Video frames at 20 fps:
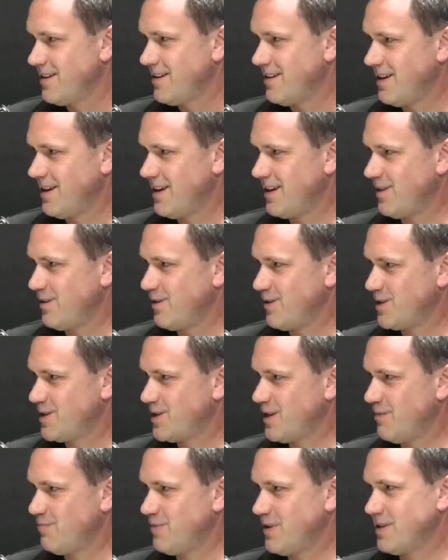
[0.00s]
had a lot of
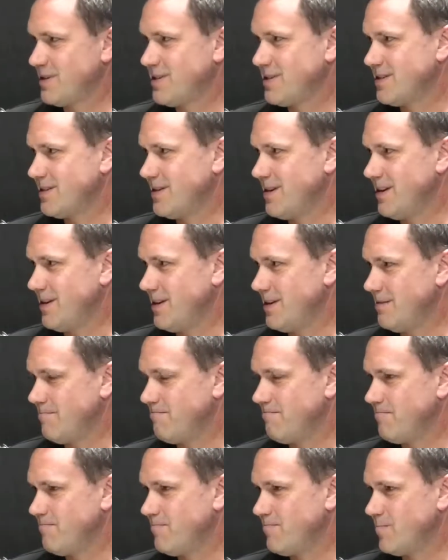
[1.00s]
skeptics,
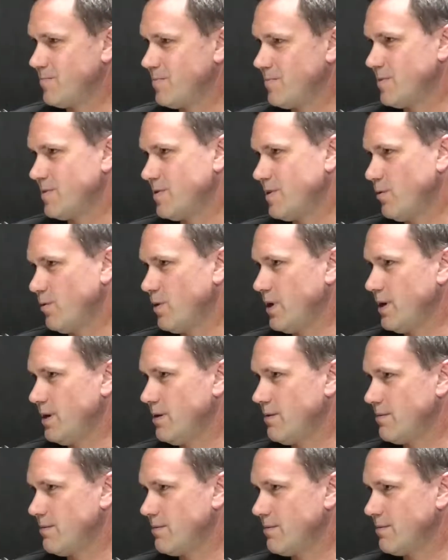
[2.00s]
and so
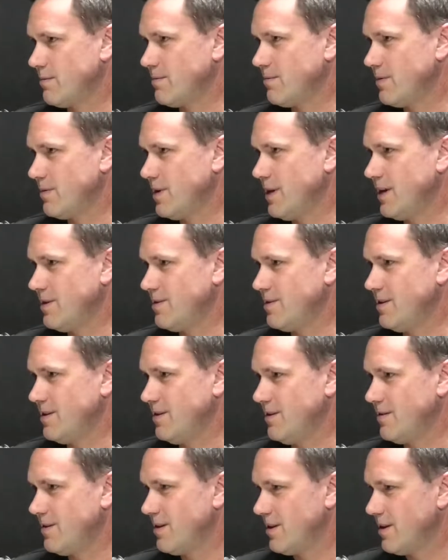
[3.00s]
we had
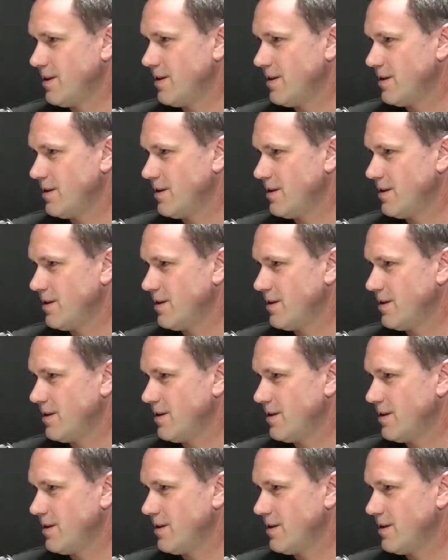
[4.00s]
to